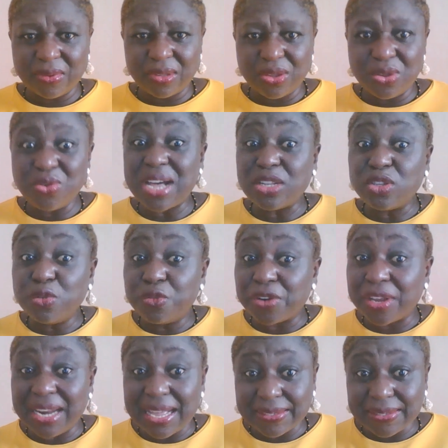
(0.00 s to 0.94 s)
You can do
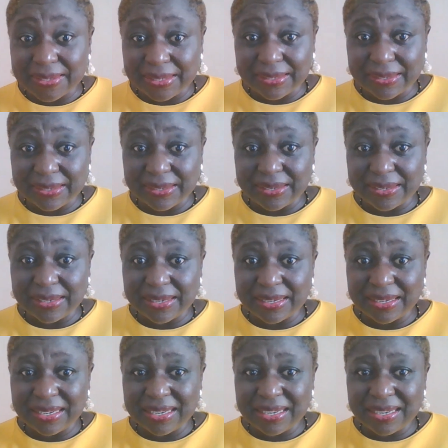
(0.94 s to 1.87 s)
freelancing.
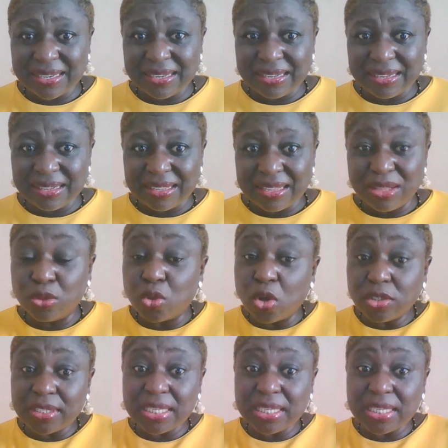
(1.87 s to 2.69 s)
Those